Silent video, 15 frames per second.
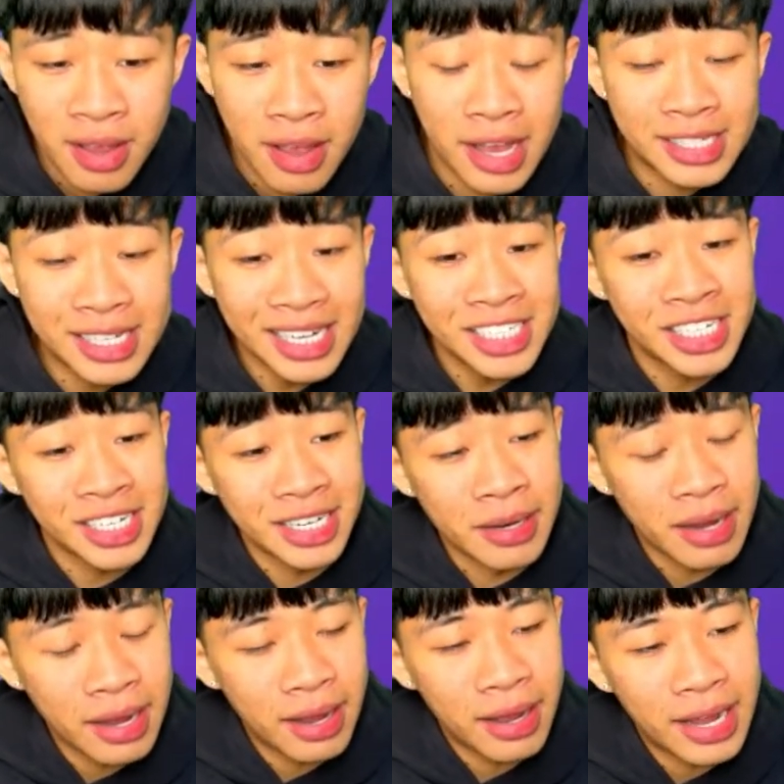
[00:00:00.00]
Essentially,
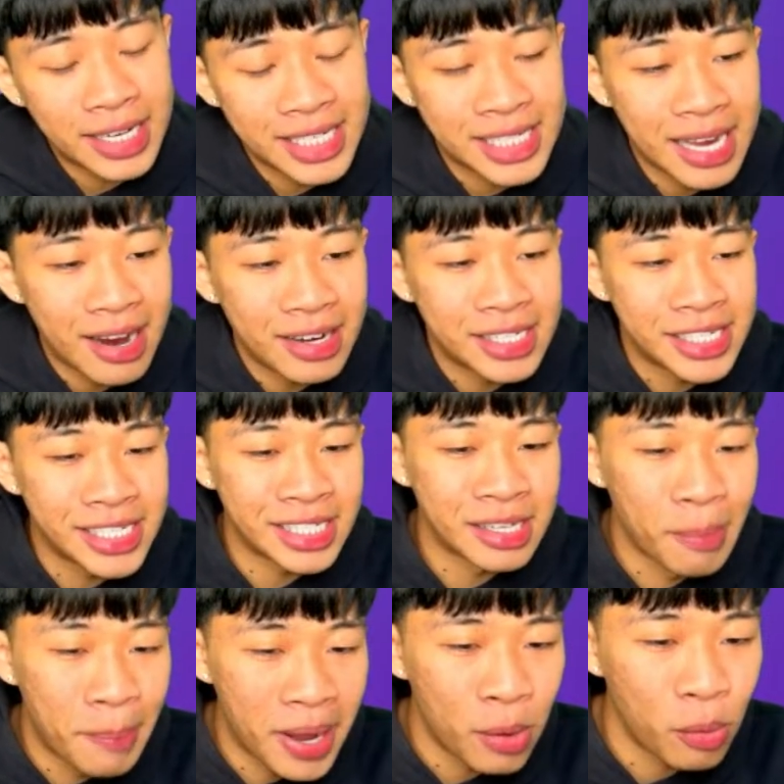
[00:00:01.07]
at the start of the season, the
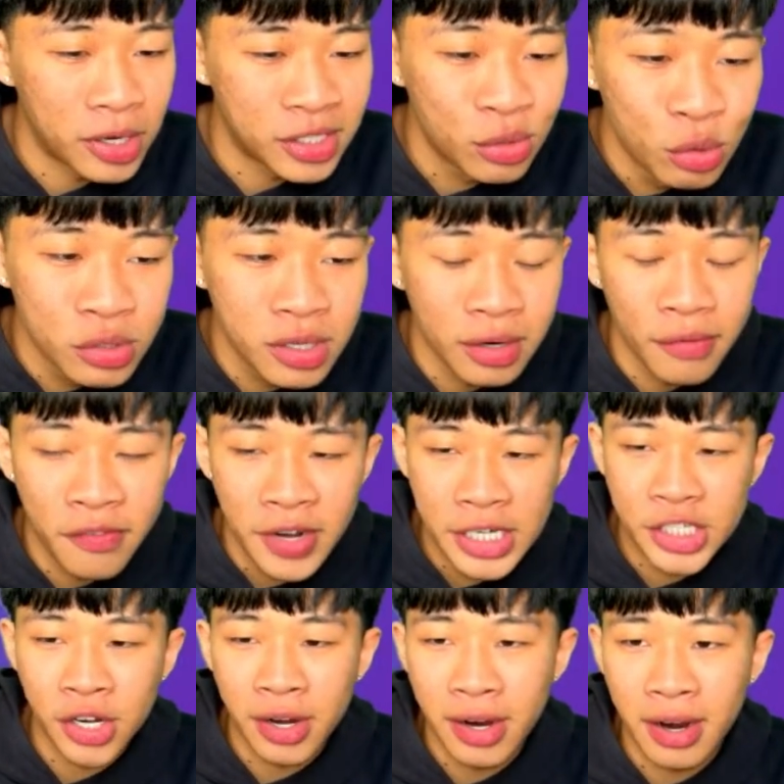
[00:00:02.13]
bet was who's going to
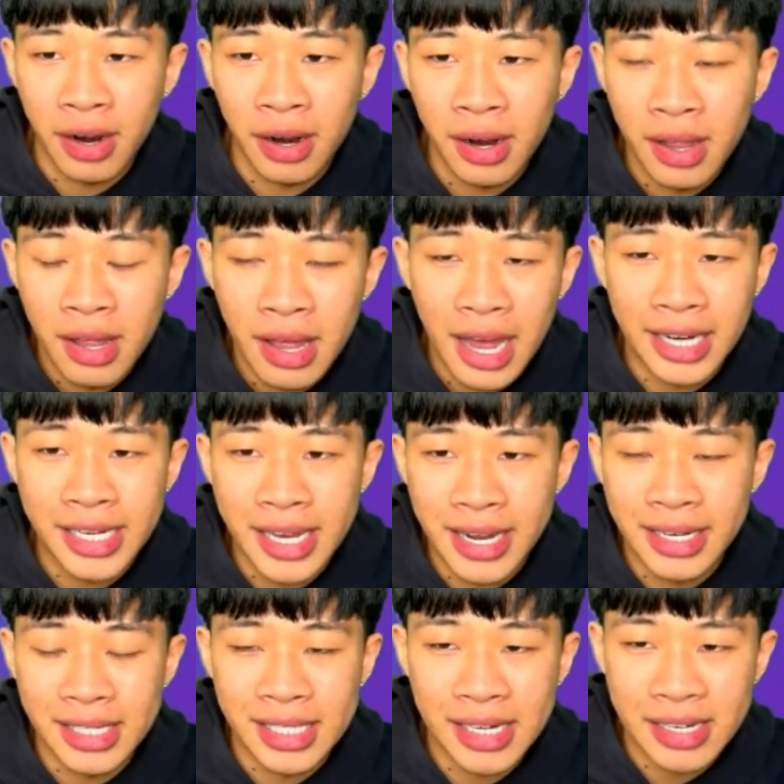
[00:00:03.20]
finish higher at the end
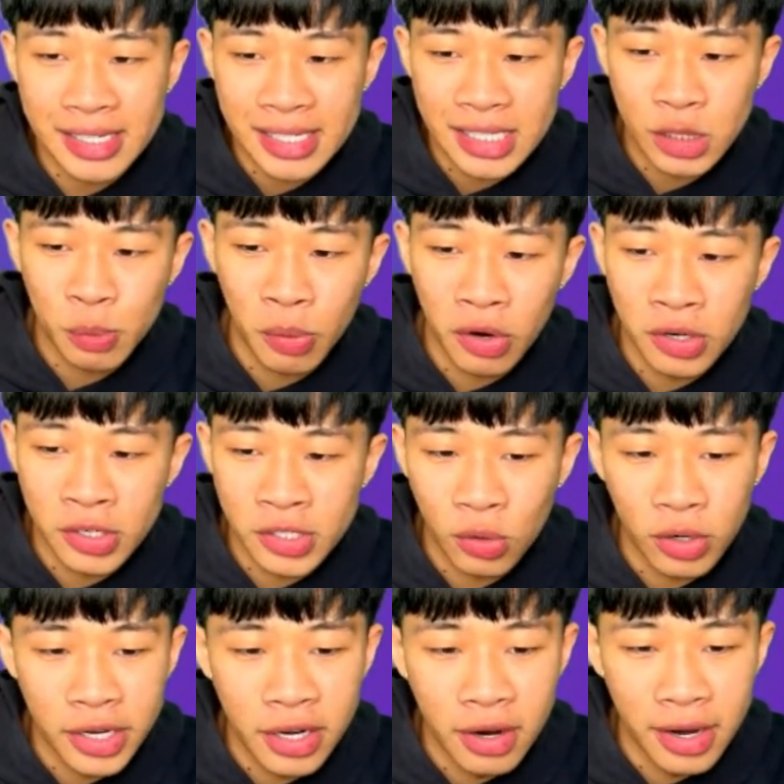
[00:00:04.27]
of the season, Spurs or
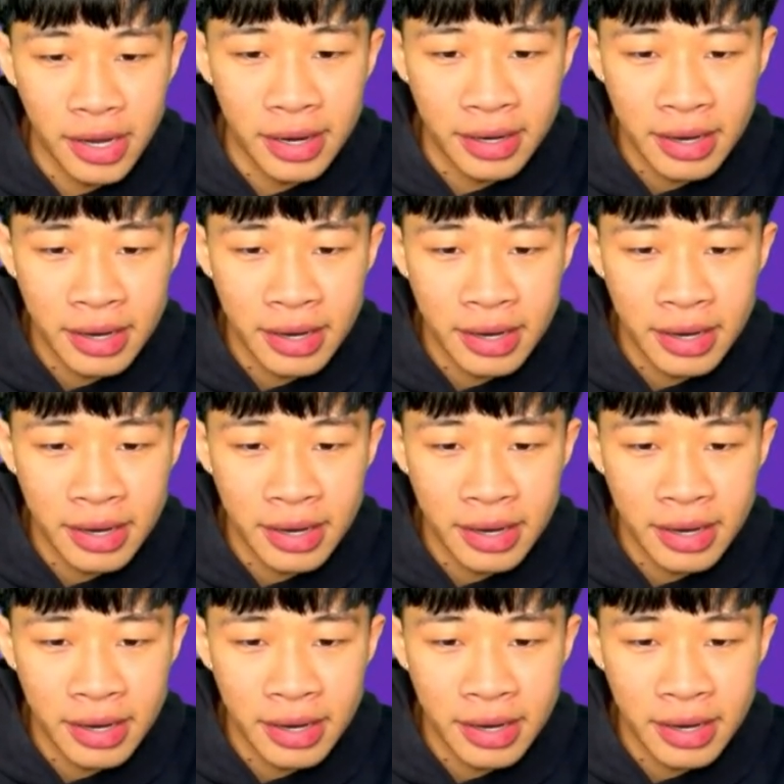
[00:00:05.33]
United.